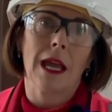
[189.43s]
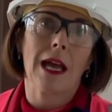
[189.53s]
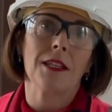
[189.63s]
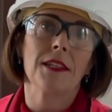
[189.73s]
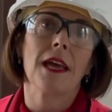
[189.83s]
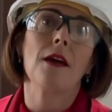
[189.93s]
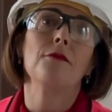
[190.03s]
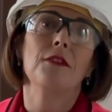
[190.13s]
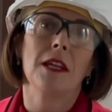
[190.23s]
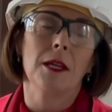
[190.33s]
and
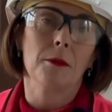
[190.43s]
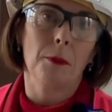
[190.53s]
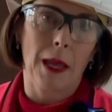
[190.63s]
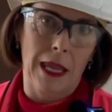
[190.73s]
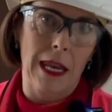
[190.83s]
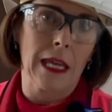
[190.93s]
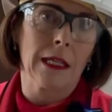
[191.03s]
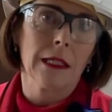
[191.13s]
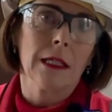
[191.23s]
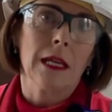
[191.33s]
every penny
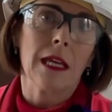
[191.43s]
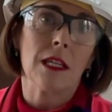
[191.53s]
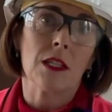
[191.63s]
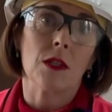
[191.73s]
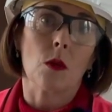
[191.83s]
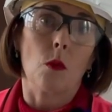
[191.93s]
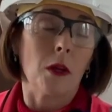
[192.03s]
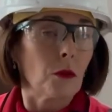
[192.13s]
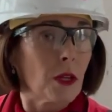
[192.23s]
is well